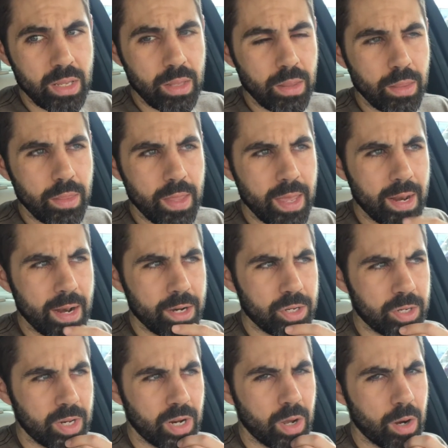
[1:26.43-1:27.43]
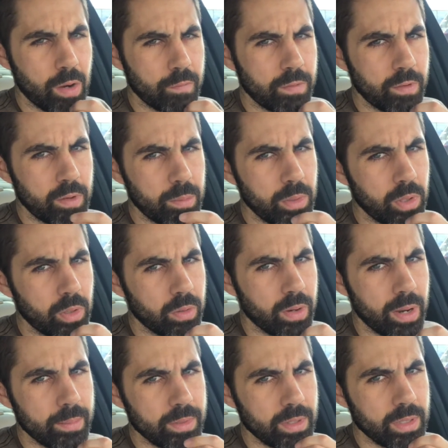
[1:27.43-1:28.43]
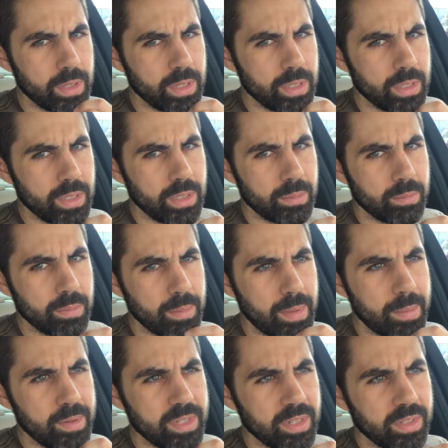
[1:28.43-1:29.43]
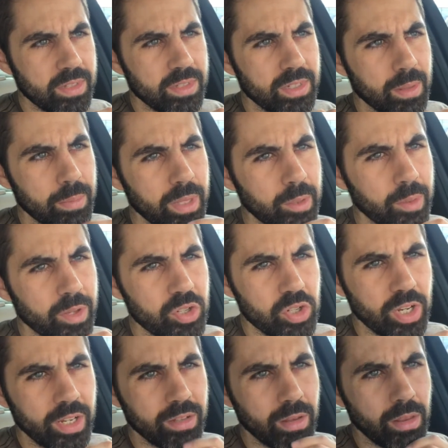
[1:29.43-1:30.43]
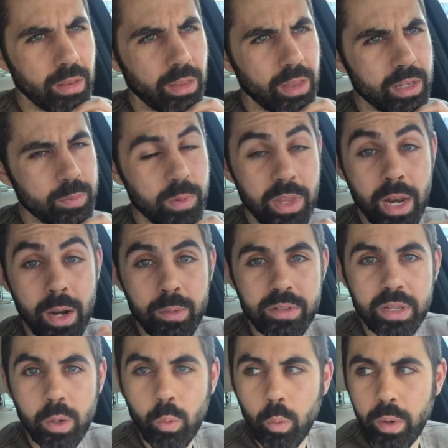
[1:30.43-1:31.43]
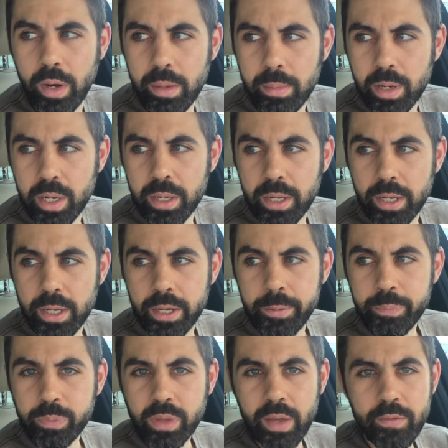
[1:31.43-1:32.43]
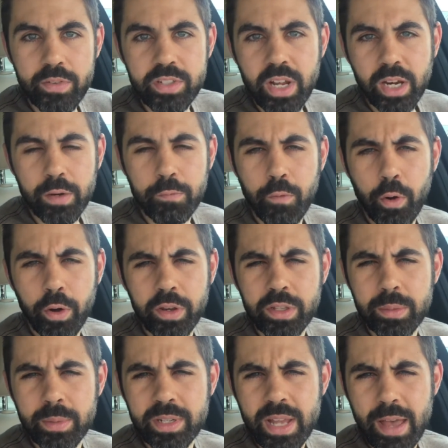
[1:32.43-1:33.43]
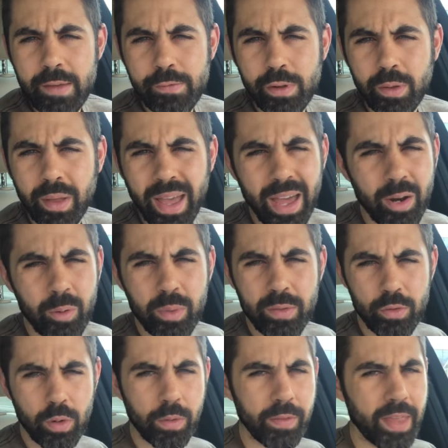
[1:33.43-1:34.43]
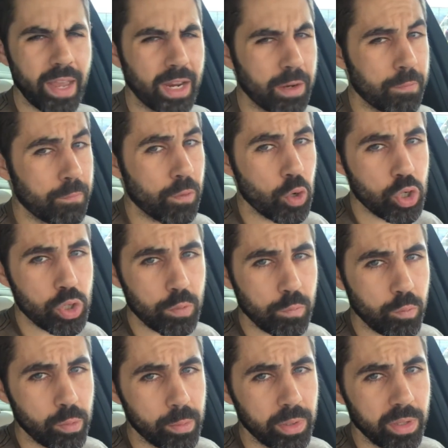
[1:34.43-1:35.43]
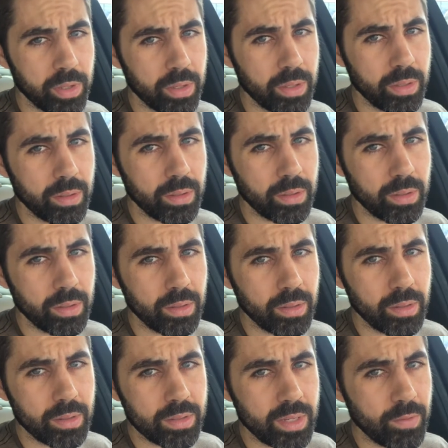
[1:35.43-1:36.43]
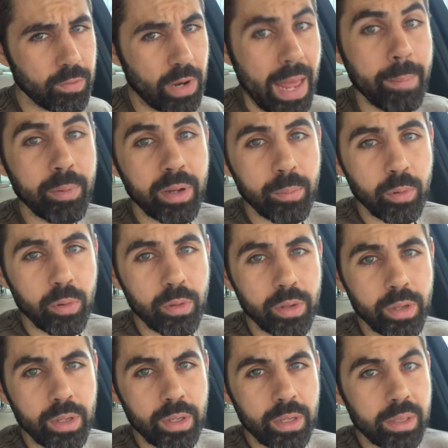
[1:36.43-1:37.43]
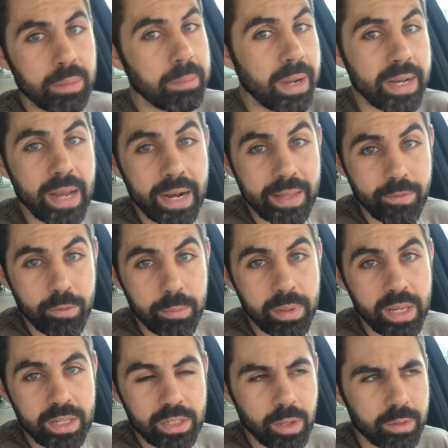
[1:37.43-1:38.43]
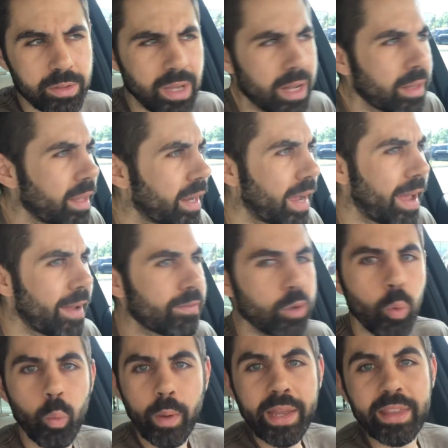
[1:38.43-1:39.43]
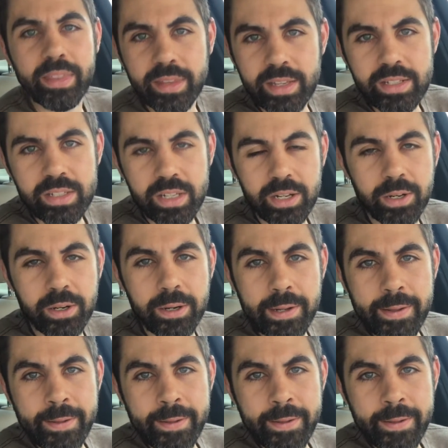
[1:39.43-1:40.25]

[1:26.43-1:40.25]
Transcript: then I should take 150 milligrams of this, but maybe since it's sublingual, I should take slightly less. But then I was like, well, wait a minute. If it's not converting to modafinil, how do we even know that conversion formula is even applicable? It might not even be. So I was kind of like, I have to wing this here.